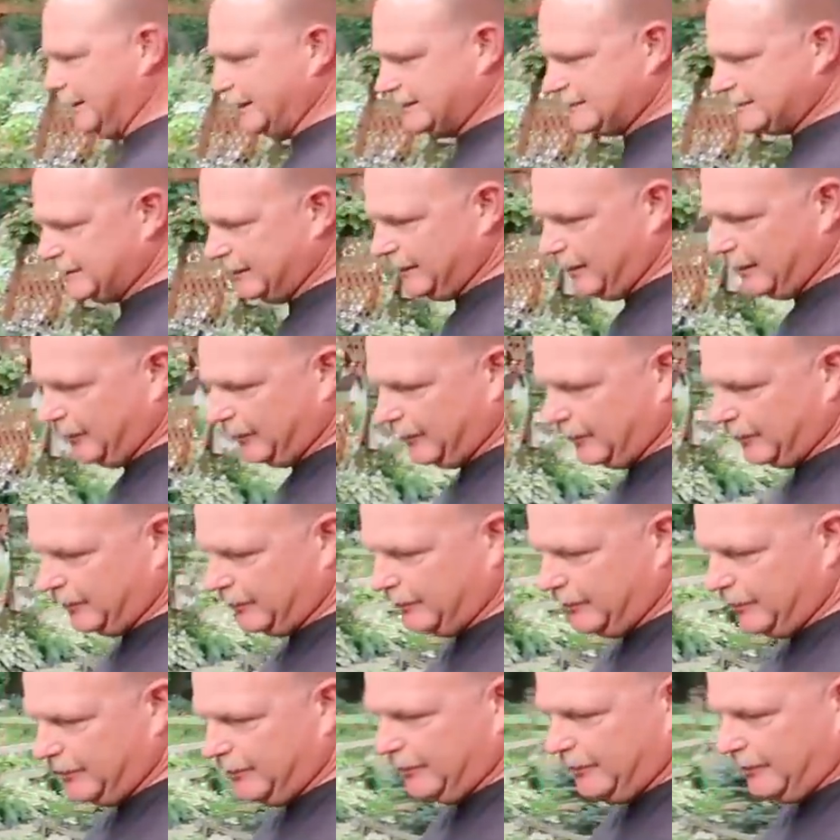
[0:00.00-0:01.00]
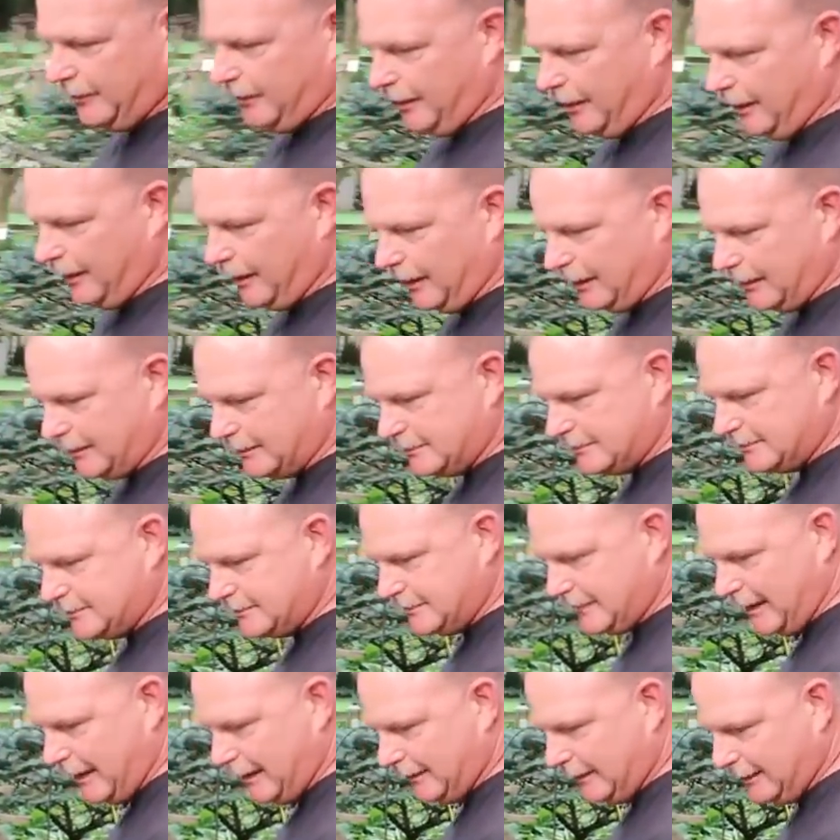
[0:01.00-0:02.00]
least another
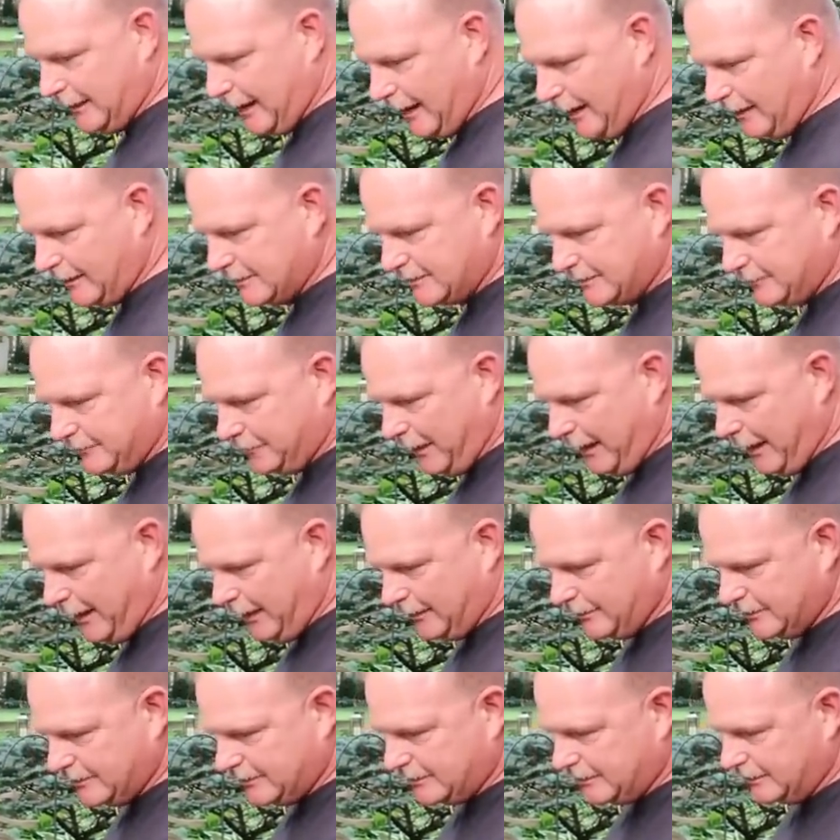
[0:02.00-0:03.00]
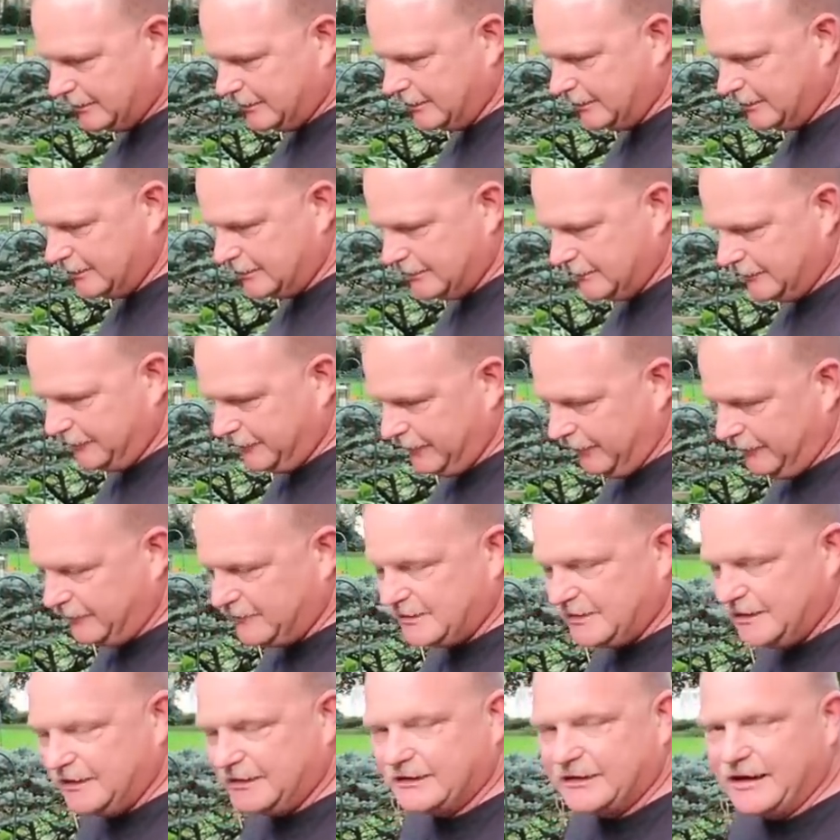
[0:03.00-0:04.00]
10,000 pounds to
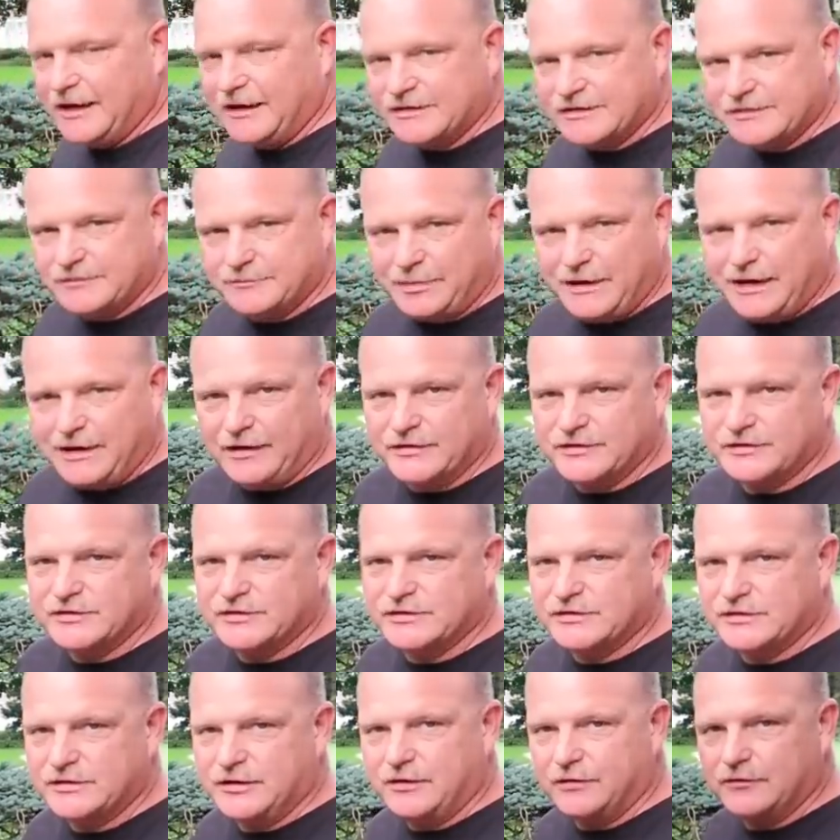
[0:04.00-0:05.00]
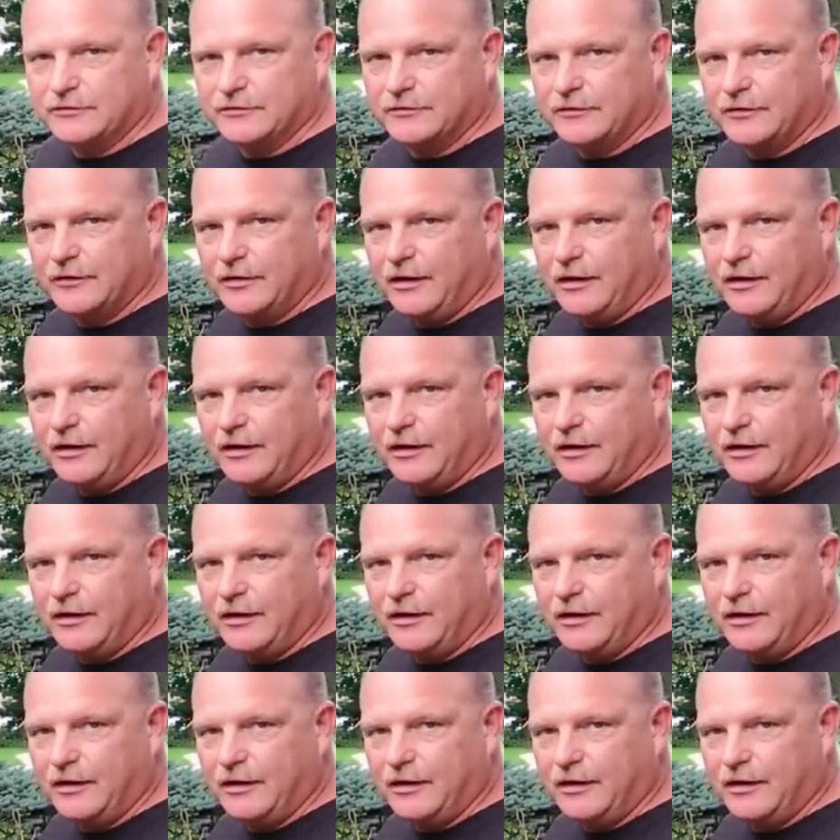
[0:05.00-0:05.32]
15,000 pounds of stone,